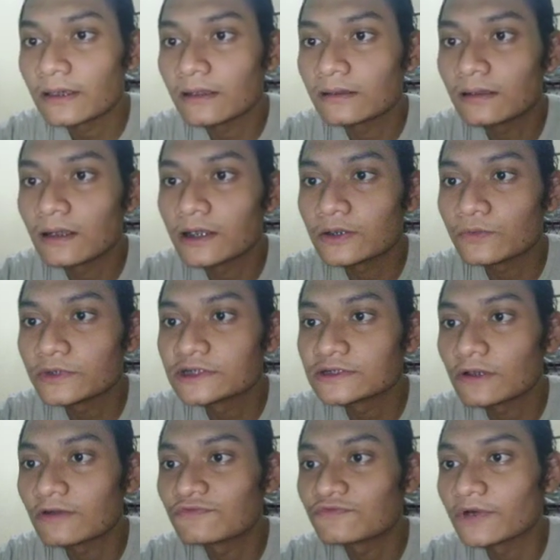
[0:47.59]
the language
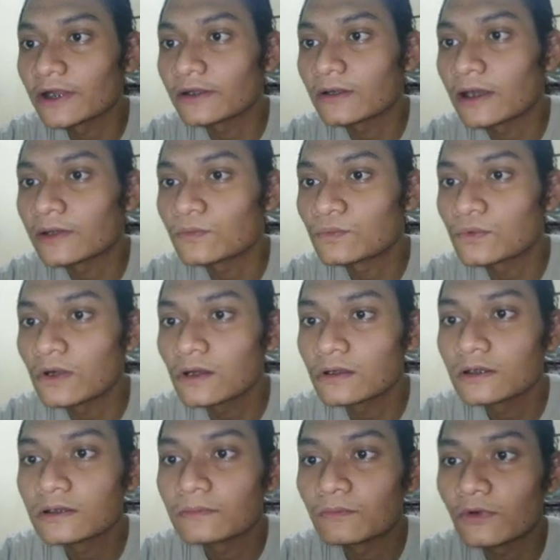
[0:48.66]
of right and wrong,
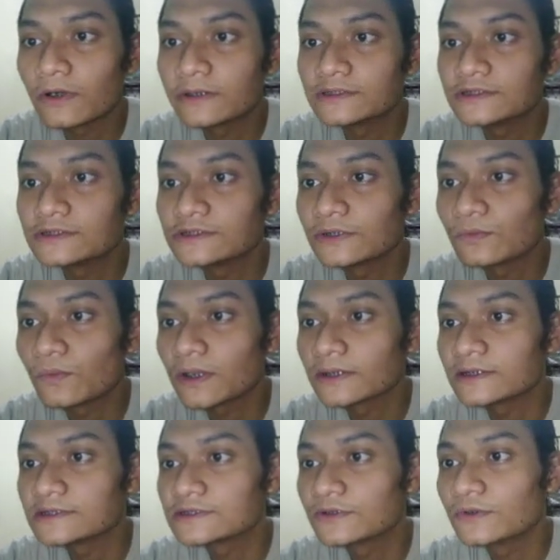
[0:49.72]
more decision what
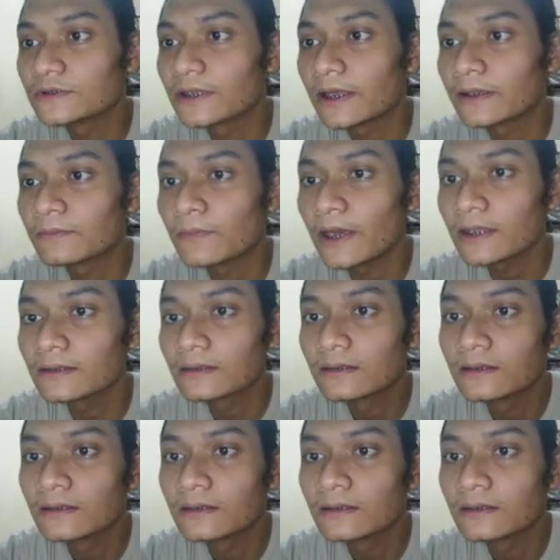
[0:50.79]
is good and bad.